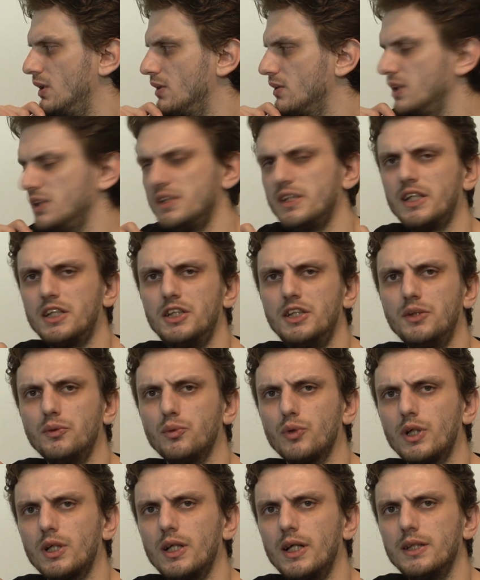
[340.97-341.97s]
Does it actually
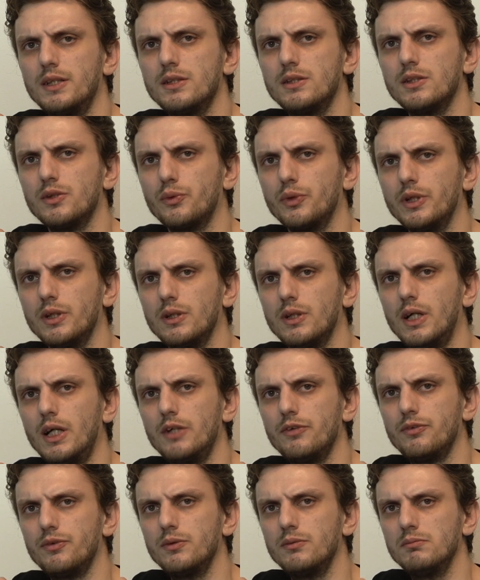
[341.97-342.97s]
work like this in real
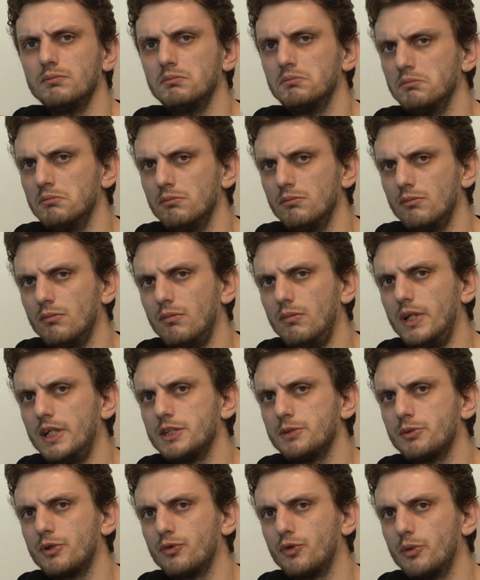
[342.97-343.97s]
life?
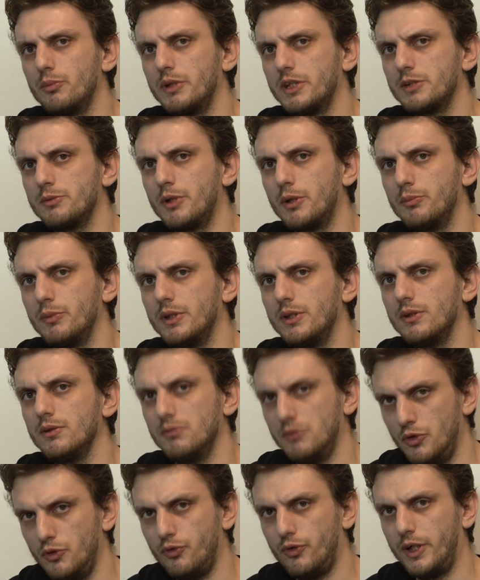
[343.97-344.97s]
Let's perform an experiment
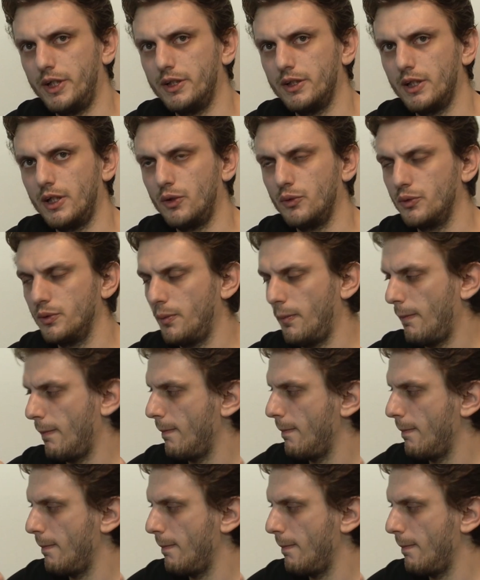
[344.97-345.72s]
to find out.